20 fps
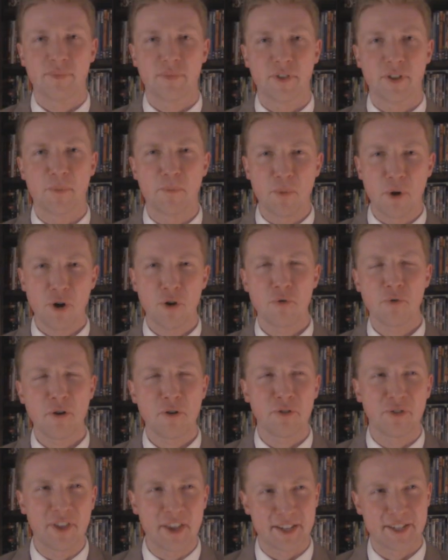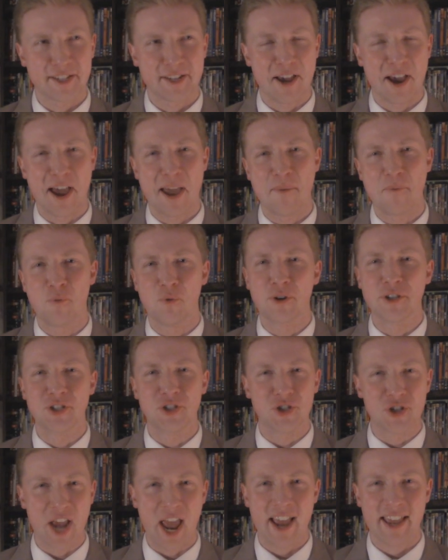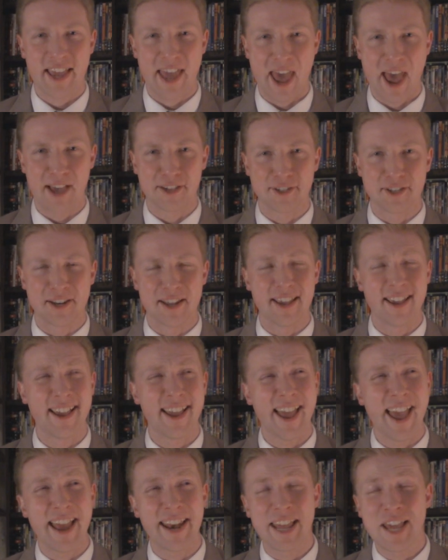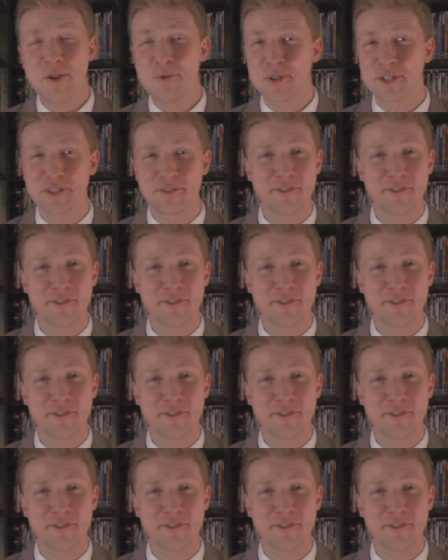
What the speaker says: The murderer this time was Jack Cassidy, and he was